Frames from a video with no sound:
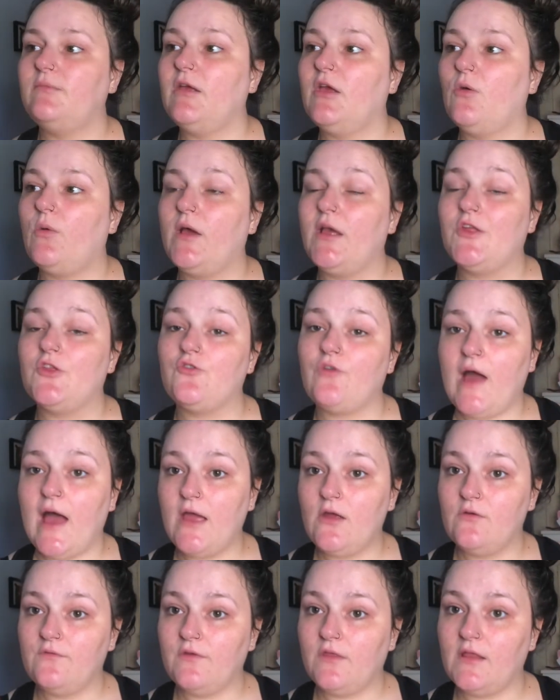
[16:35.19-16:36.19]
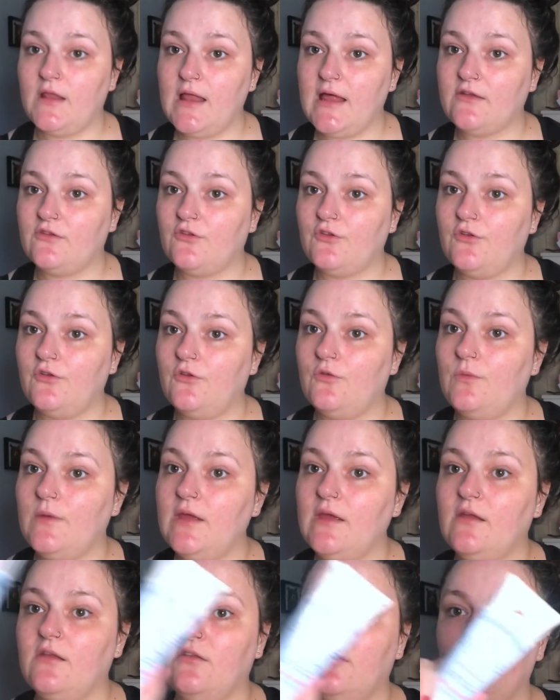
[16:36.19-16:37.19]
been quite dry over the last two
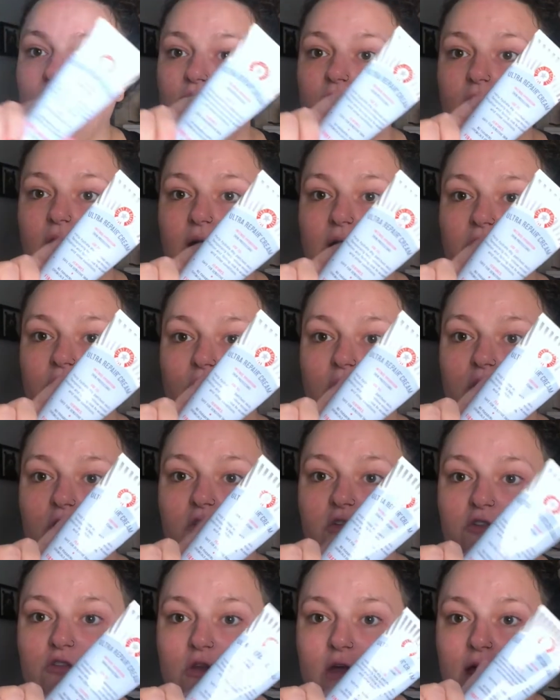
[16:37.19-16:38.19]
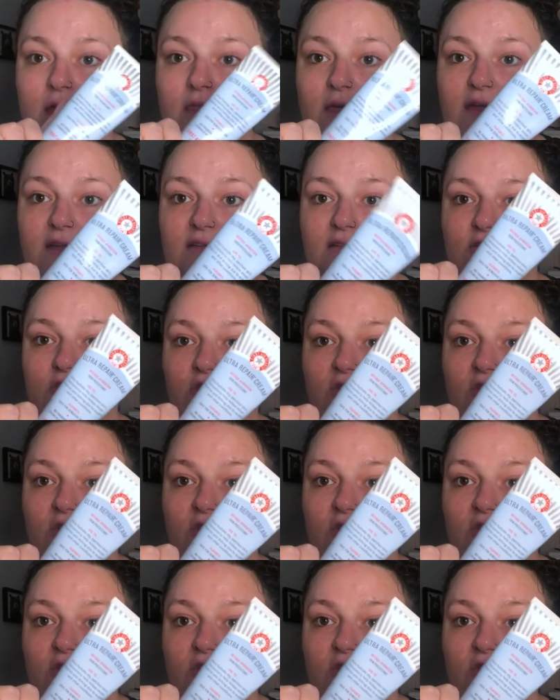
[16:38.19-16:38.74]
weeks, so I thought I'd try this,